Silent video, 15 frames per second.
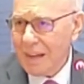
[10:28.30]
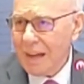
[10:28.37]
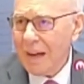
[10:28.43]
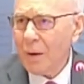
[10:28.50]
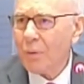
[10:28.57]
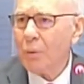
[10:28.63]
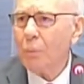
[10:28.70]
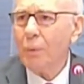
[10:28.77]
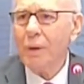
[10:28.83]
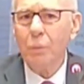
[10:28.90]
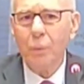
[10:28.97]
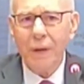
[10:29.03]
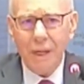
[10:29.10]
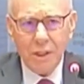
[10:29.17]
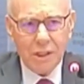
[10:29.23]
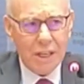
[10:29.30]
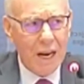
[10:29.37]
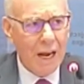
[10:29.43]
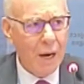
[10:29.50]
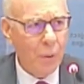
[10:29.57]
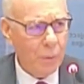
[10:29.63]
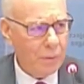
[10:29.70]
how do we
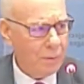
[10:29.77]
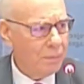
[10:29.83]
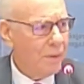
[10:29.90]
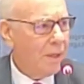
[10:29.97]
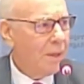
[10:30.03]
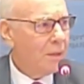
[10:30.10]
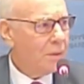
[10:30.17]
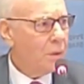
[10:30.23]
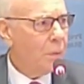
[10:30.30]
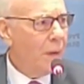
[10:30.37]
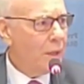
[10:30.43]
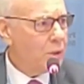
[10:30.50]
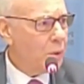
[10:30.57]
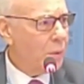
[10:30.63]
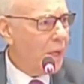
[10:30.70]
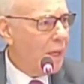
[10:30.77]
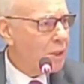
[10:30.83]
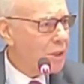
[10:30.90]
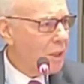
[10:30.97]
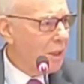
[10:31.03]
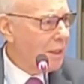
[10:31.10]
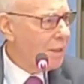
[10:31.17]
reach out to
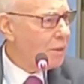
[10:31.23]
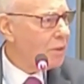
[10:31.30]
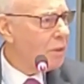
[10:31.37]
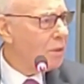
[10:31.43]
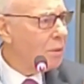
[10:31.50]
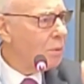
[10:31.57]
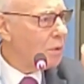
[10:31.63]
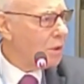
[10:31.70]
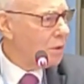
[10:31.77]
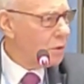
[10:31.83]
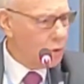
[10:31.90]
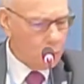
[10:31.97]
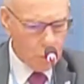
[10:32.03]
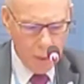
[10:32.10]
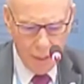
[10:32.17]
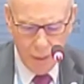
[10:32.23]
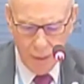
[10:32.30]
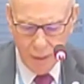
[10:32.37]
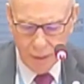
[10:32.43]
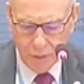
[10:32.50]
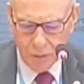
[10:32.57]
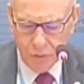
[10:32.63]
educational institutions,
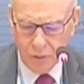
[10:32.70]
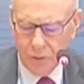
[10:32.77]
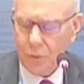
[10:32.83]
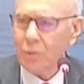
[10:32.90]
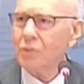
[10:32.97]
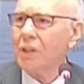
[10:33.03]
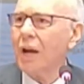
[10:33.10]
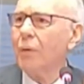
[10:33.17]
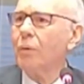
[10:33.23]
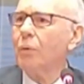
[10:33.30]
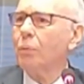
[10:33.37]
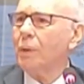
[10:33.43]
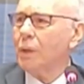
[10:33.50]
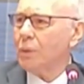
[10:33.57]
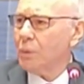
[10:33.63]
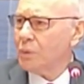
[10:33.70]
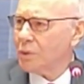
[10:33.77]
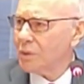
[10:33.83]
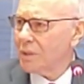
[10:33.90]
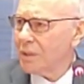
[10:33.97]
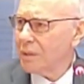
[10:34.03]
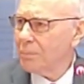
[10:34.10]
training institutes? How do we
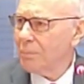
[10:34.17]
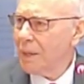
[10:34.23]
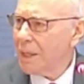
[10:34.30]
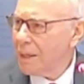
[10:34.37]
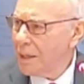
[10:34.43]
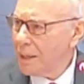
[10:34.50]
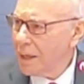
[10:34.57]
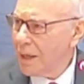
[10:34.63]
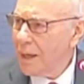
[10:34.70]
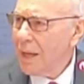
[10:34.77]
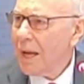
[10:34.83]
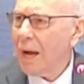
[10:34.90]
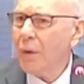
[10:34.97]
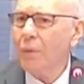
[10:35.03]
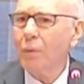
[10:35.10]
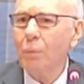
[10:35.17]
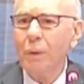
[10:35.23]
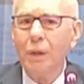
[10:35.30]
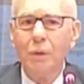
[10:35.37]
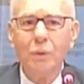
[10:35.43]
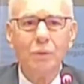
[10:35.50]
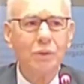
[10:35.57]
use the media? How do
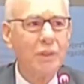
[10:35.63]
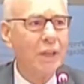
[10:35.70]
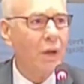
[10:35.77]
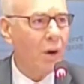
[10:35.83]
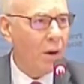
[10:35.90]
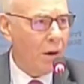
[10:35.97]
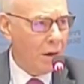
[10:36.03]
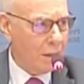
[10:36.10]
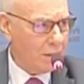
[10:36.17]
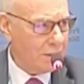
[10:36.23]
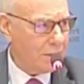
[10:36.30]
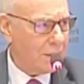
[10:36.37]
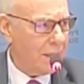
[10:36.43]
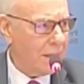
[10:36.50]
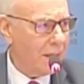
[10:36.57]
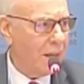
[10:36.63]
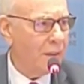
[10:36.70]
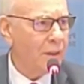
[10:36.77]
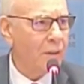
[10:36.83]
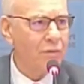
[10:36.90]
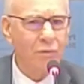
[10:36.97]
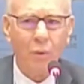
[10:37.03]
we use the arts and
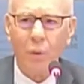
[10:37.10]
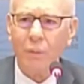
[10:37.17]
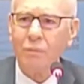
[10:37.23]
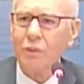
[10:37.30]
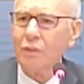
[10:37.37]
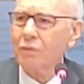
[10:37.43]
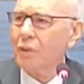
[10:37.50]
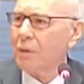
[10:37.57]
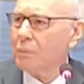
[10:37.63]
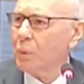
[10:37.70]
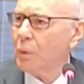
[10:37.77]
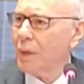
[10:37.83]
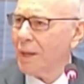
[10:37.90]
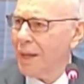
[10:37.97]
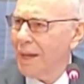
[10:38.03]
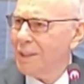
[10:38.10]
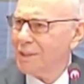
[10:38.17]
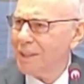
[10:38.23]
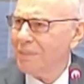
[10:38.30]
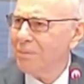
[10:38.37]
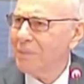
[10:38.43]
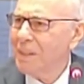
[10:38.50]
other forms of
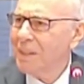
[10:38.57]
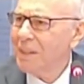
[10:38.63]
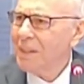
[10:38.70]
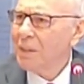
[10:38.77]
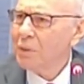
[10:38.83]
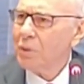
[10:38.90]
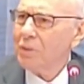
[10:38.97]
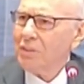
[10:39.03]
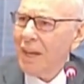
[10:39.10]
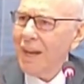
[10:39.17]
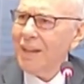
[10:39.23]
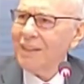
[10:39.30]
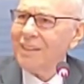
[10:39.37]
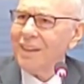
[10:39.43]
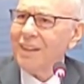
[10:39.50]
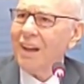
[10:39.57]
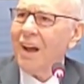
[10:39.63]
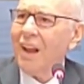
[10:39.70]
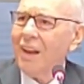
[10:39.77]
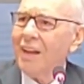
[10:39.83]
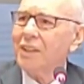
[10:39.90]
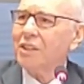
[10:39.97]
communication? to take the
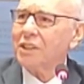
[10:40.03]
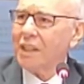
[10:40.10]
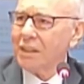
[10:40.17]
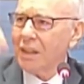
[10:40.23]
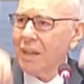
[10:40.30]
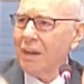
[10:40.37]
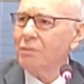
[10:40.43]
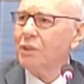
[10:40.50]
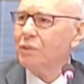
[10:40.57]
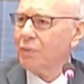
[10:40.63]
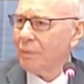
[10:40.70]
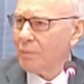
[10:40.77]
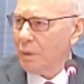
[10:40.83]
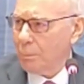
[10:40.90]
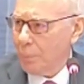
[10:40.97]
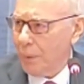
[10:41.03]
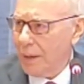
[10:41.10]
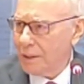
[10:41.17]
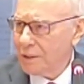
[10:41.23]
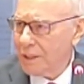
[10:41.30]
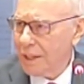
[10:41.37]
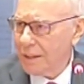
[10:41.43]
knowledge that comes from the
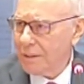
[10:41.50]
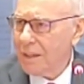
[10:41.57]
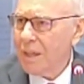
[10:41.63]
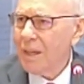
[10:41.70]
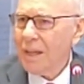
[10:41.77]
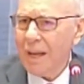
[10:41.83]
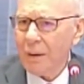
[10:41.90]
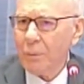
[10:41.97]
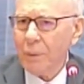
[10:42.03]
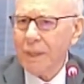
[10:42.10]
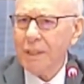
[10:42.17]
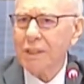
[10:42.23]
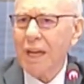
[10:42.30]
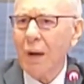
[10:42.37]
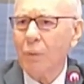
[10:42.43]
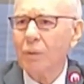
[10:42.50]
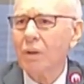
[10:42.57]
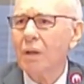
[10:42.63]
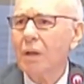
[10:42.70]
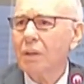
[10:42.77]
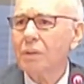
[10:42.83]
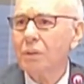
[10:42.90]
project and reach
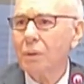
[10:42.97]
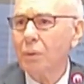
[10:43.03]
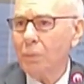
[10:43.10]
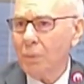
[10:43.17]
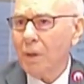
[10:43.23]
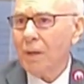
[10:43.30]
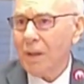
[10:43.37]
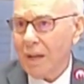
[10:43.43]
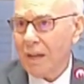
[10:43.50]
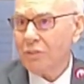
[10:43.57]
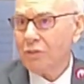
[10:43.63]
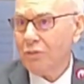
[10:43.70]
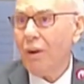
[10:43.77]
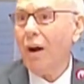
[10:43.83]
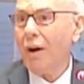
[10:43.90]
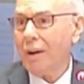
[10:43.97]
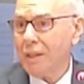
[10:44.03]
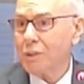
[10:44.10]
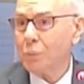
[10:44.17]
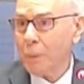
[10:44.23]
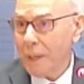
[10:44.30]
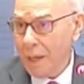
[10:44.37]
out to as
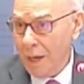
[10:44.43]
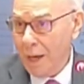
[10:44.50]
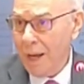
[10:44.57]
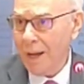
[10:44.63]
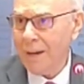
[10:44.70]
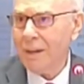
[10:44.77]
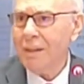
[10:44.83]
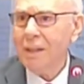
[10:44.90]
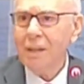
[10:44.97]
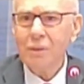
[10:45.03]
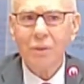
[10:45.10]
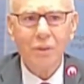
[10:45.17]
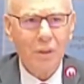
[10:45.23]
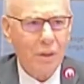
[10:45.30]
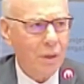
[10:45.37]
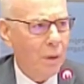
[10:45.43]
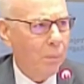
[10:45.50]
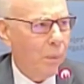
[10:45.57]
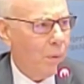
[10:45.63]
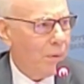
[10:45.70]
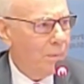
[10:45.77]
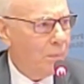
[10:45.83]
far as we can to the
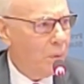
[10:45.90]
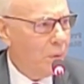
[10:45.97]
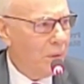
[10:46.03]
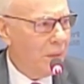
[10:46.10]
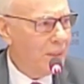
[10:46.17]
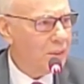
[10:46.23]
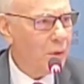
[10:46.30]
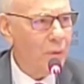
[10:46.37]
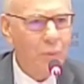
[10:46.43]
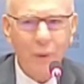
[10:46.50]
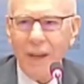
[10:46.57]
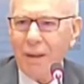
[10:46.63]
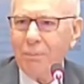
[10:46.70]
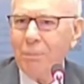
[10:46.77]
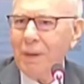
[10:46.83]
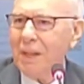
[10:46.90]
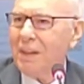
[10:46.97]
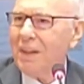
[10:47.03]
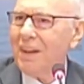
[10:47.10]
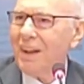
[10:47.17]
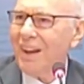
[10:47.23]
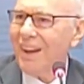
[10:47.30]
global community. So if we have
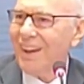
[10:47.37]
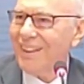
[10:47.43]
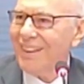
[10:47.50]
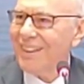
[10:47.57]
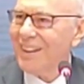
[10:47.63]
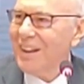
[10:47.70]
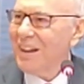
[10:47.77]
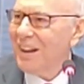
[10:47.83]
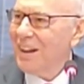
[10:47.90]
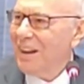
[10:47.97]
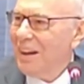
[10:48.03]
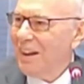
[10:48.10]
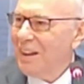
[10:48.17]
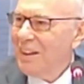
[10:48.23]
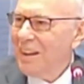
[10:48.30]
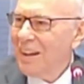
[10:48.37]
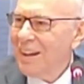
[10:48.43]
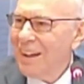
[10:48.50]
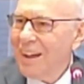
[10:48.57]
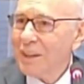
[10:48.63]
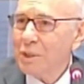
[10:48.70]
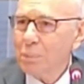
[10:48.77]
media and uh,
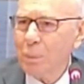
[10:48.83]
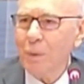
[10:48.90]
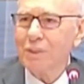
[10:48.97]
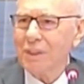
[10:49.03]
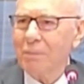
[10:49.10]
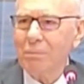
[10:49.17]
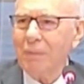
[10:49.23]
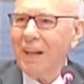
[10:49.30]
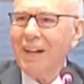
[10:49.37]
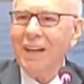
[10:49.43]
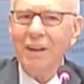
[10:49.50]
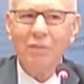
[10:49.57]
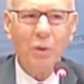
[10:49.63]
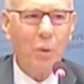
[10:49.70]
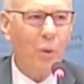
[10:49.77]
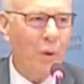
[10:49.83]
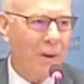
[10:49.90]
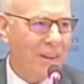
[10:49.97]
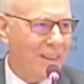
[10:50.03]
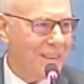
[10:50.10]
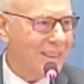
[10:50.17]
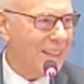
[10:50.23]
experts, and many of your
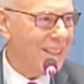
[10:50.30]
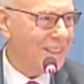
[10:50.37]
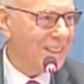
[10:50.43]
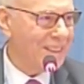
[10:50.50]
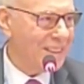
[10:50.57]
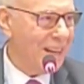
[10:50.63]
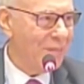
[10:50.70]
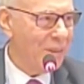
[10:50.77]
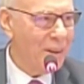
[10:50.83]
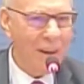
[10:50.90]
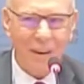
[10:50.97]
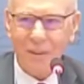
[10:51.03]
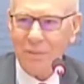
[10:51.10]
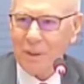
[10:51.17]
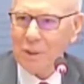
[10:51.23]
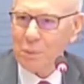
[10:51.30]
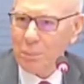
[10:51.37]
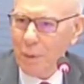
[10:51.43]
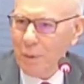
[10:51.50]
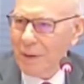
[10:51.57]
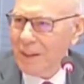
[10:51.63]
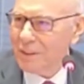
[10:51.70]
organizations have a lot of
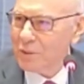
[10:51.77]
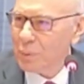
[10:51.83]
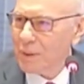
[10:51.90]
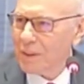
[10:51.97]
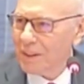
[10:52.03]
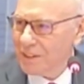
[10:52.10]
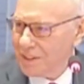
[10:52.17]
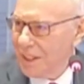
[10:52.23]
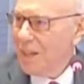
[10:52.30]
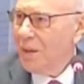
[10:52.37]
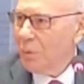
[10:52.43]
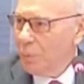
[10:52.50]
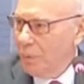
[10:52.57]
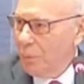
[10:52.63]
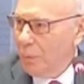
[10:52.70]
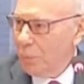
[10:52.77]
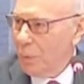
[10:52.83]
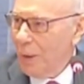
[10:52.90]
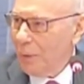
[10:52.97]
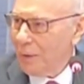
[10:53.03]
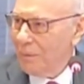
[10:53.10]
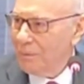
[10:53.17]
experience with this, we
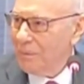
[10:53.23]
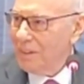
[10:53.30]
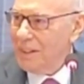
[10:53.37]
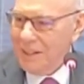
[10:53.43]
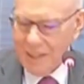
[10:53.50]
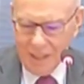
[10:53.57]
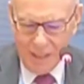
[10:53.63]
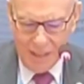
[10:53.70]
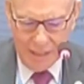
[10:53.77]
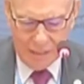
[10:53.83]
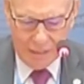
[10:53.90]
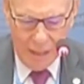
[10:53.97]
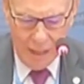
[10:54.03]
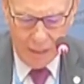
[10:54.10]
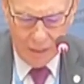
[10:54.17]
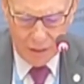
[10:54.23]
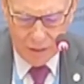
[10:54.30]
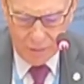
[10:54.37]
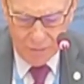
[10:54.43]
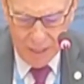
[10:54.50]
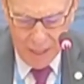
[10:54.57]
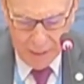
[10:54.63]
would welcome uh,
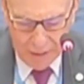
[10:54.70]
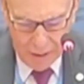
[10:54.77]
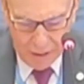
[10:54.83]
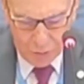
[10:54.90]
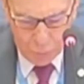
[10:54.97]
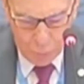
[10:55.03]
knowledge of that